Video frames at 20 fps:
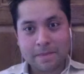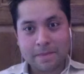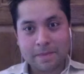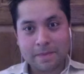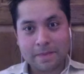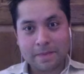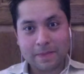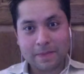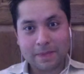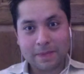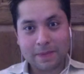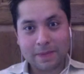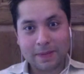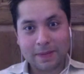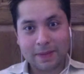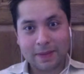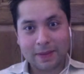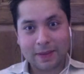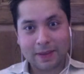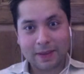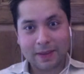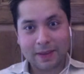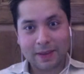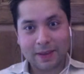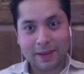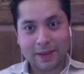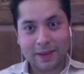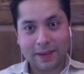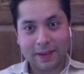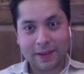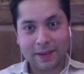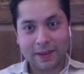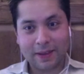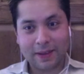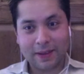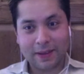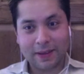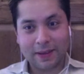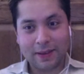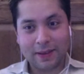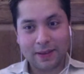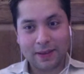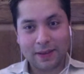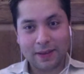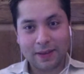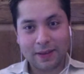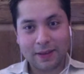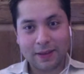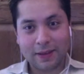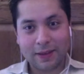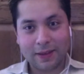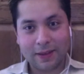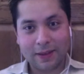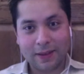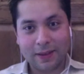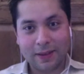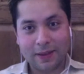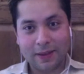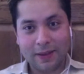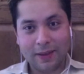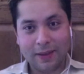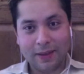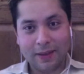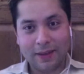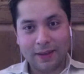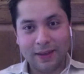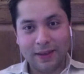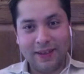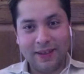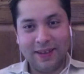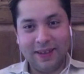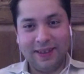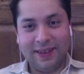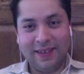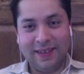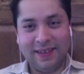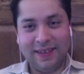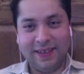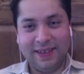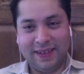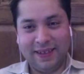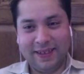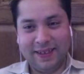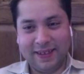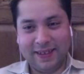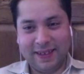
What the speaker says: (not speaking)